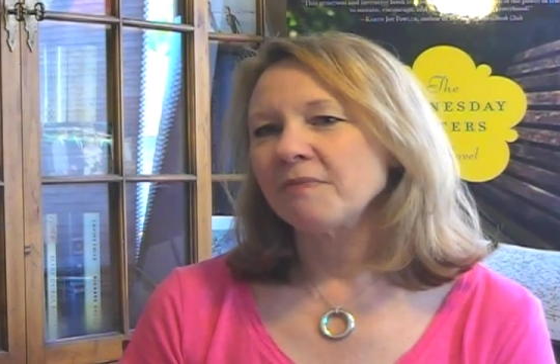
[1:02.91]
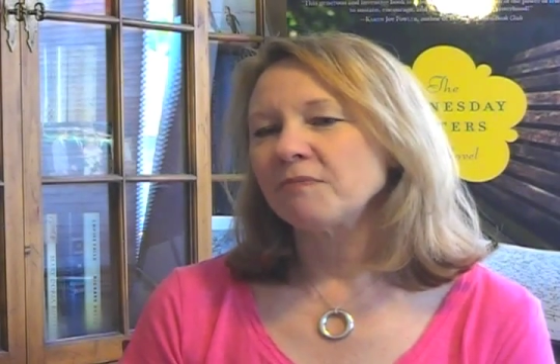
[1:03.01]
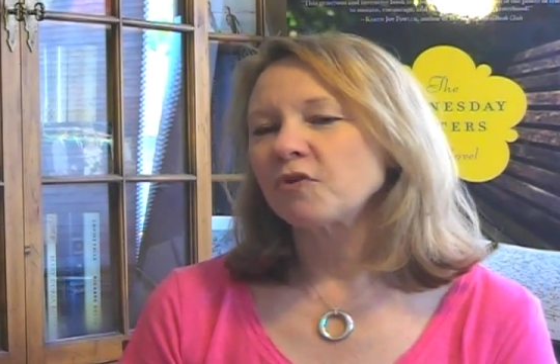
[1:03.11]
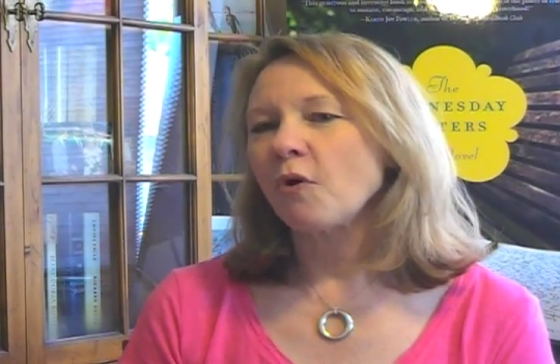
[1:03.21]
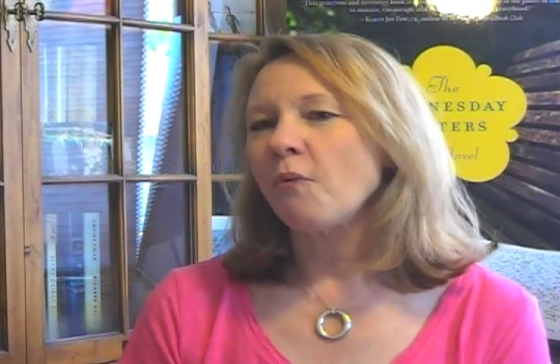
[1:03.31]

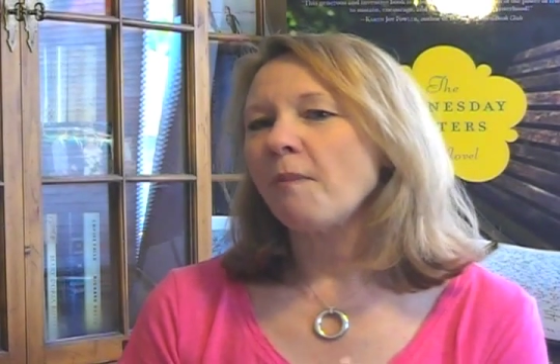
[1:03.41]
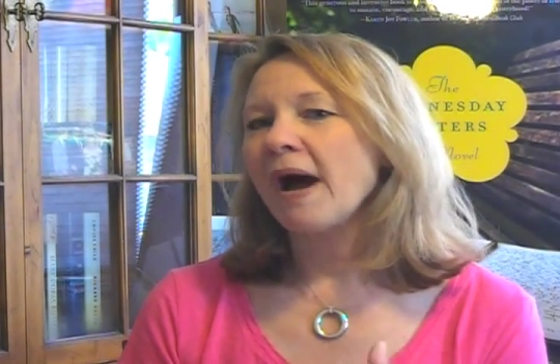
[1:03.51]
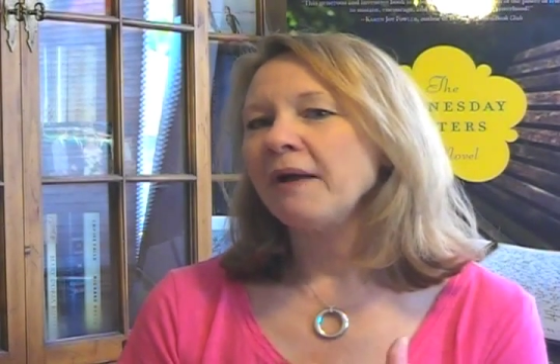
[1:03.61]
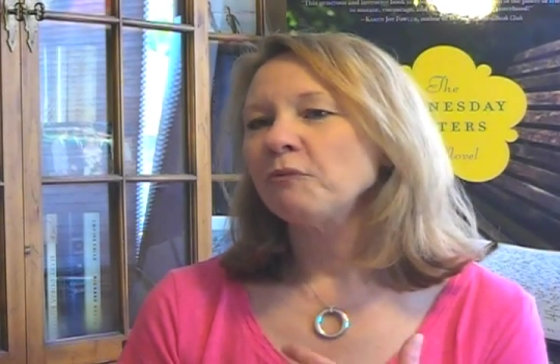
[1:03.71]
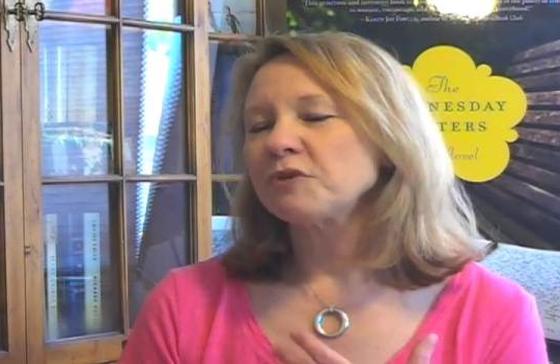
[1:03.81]
so
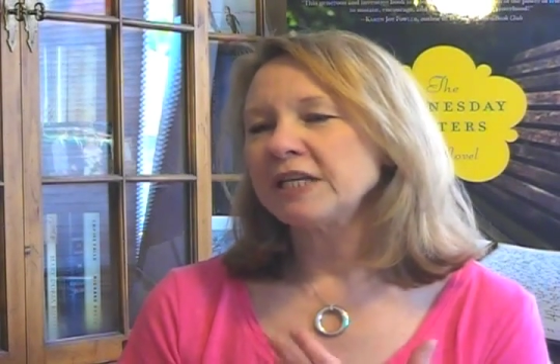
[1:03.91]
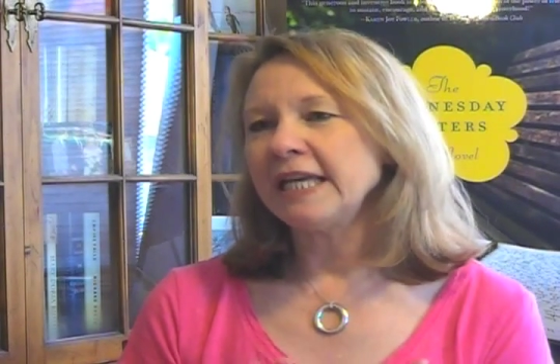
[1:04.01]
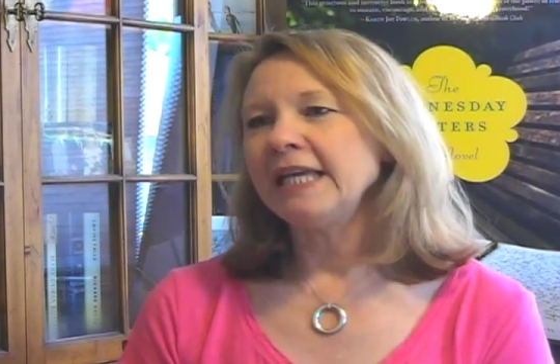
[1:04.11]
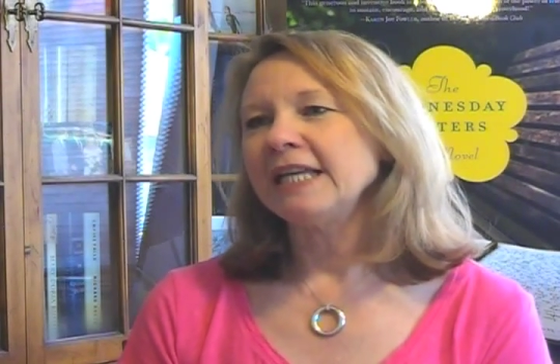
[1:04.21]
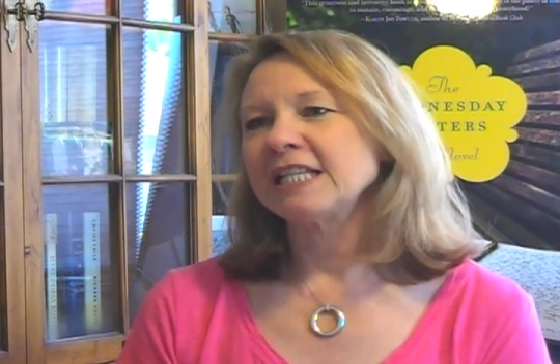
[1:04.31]
my
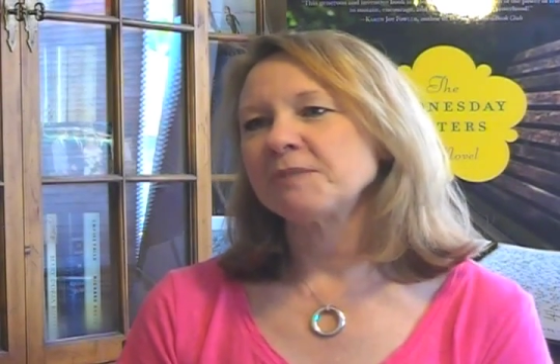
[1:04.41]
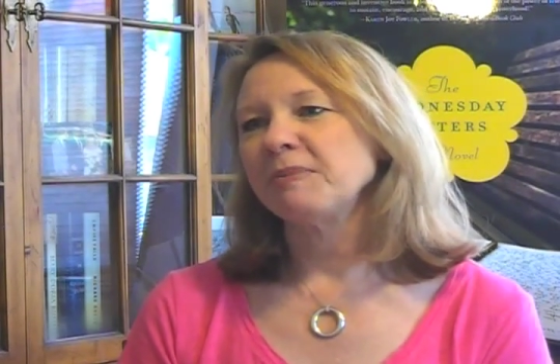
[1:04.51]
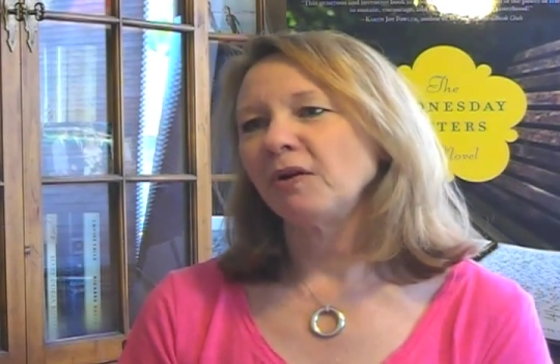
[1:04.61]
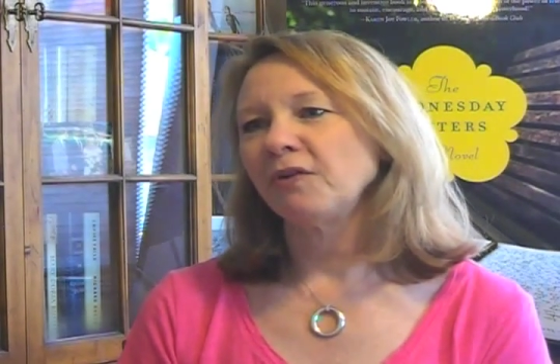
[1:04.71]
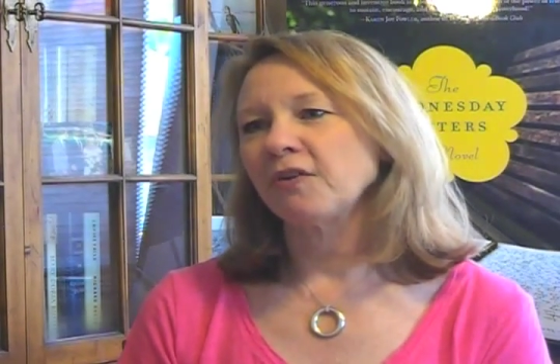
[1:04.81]
routine is
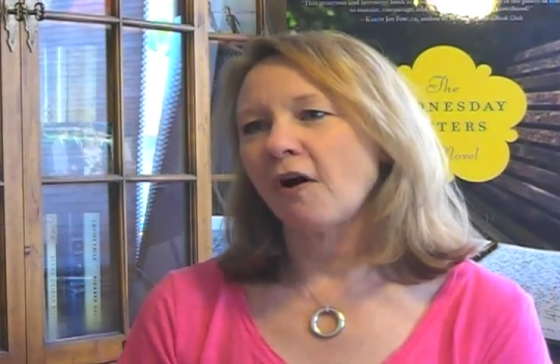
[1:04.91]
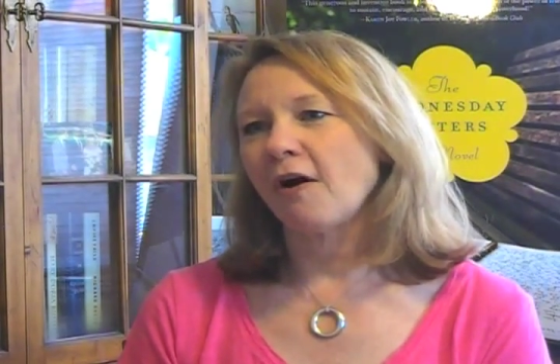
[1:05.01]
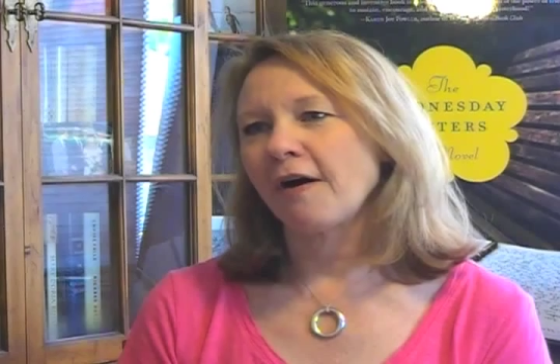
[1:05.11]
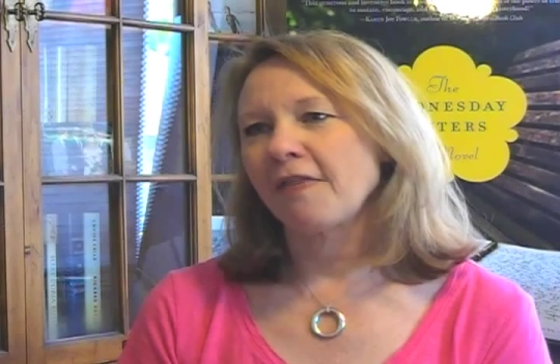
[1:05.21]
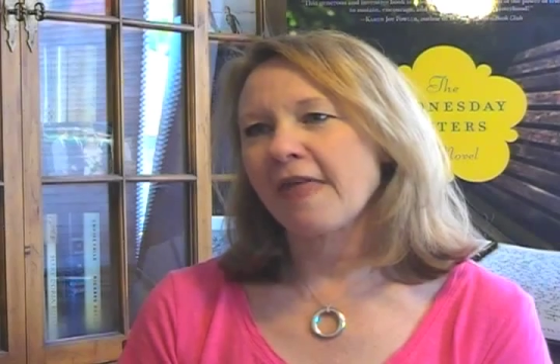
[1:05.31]
built
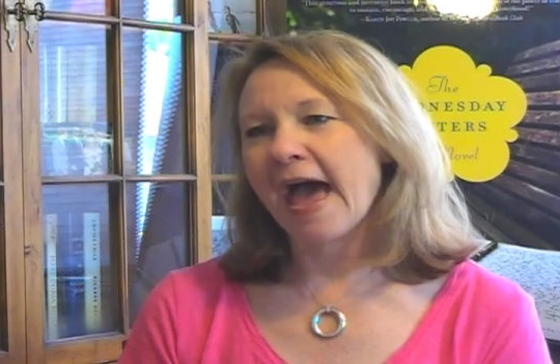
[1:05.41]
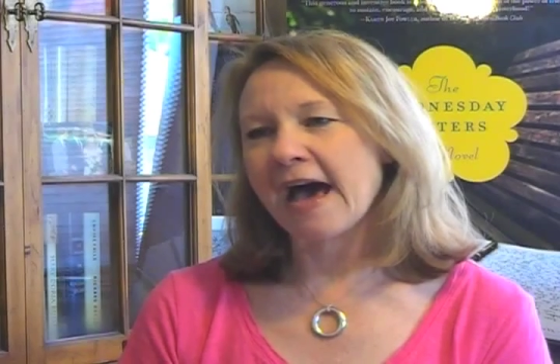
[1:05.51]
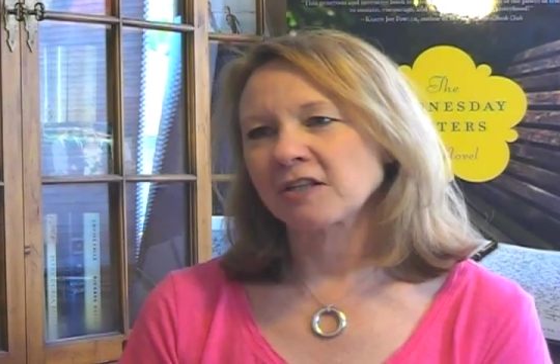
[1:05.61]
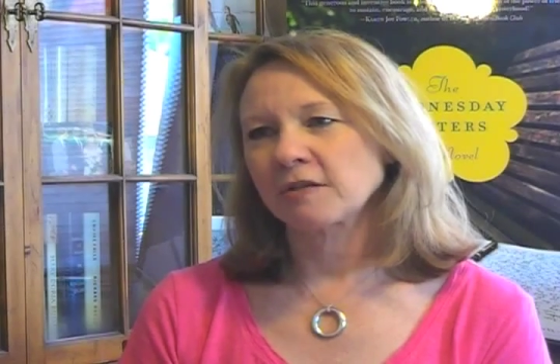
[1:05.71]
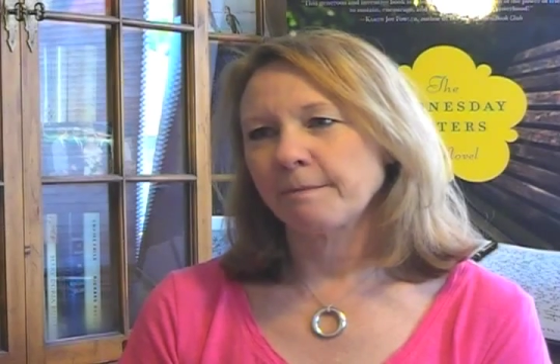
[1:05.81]
on
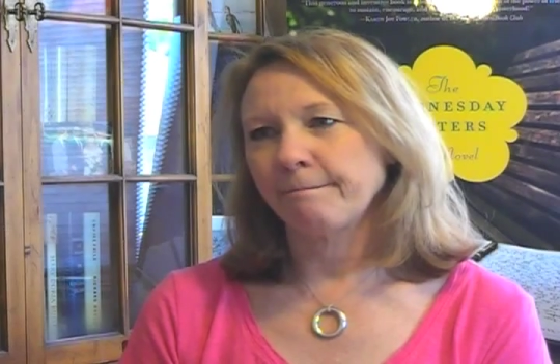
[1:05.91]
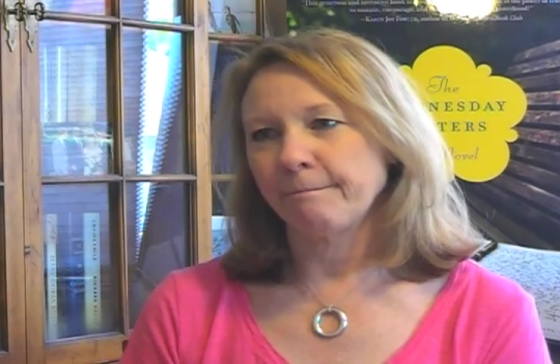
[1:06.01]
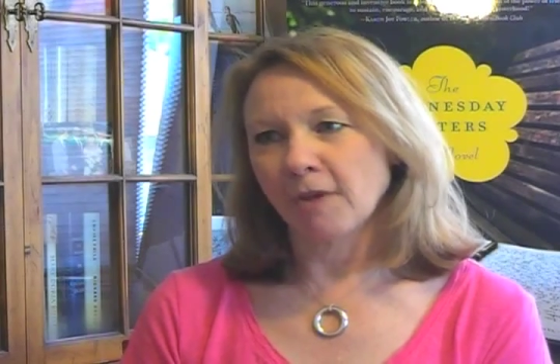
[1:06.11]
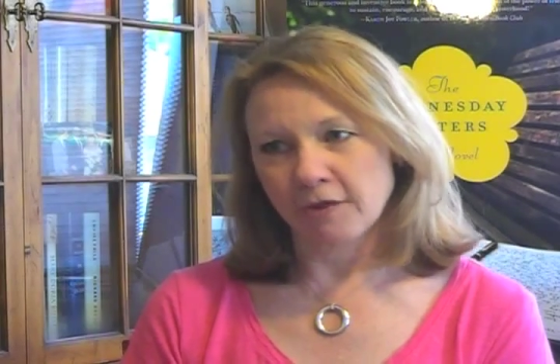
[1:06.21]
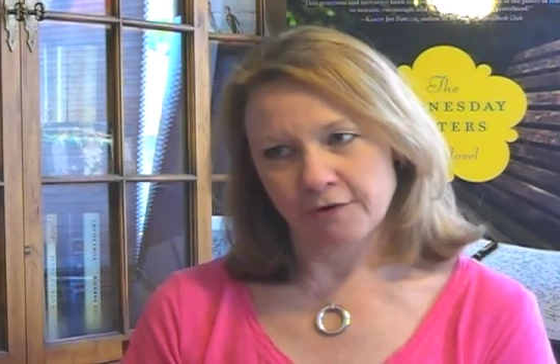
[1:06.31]
that
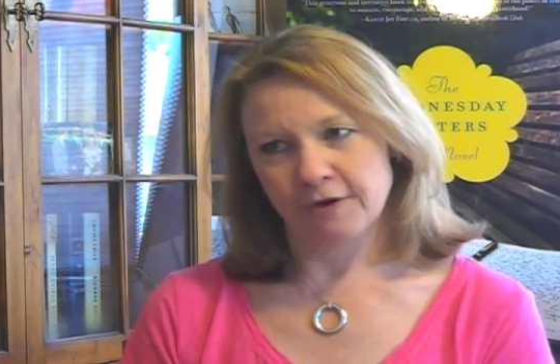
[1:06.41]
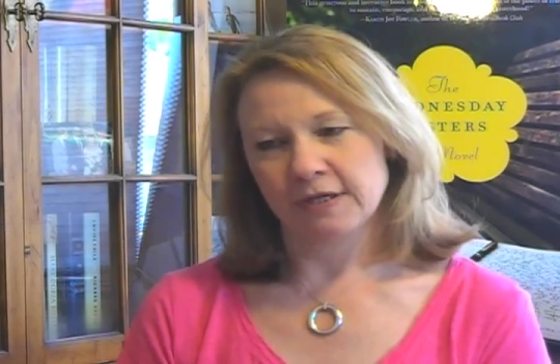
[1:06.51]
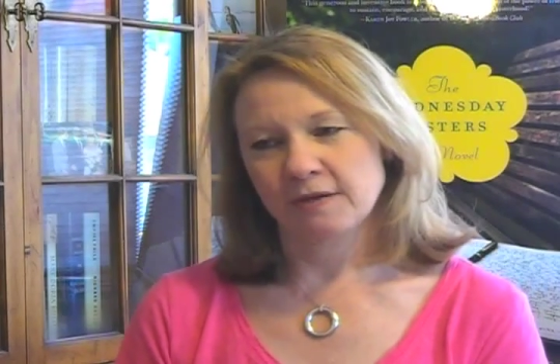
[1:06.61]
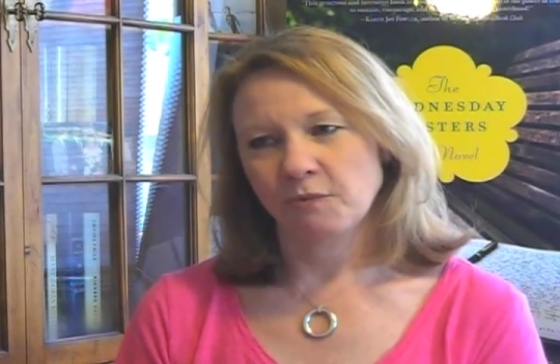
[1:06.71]
motherhood.